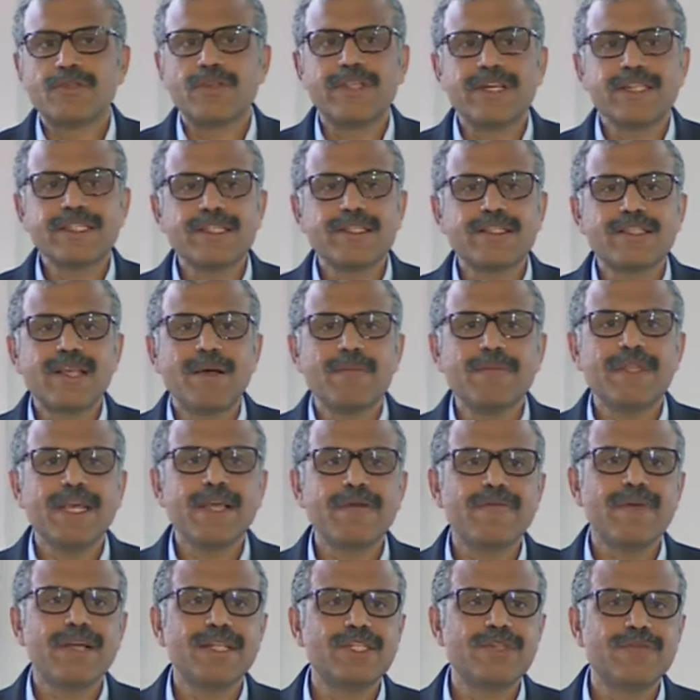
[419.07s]
this is
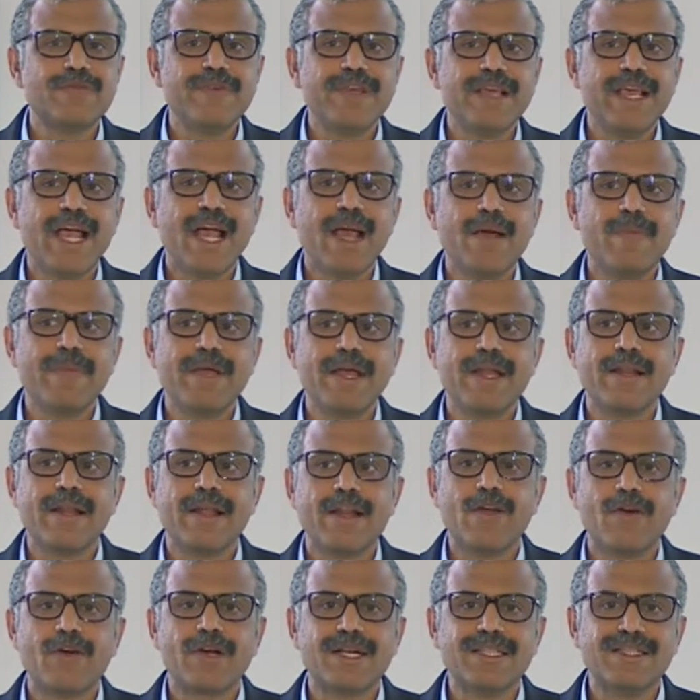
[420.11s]
something which we have been
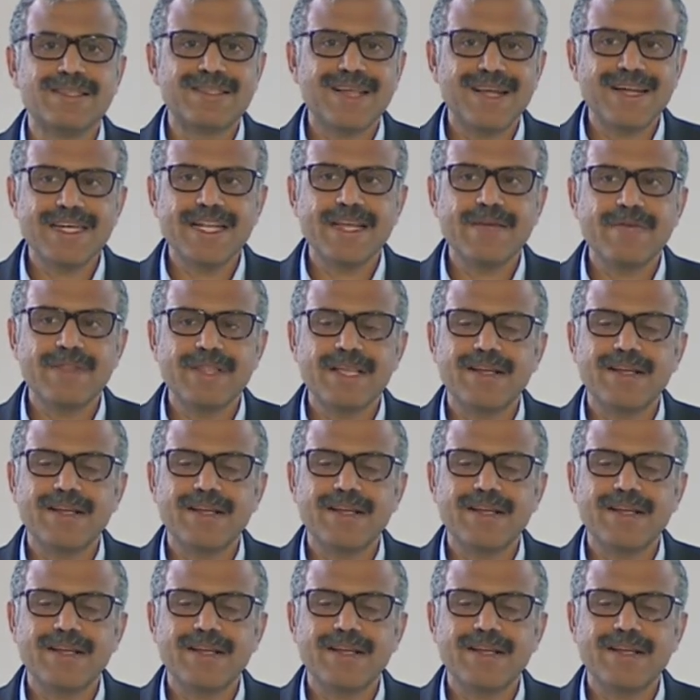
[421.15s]
consulting with the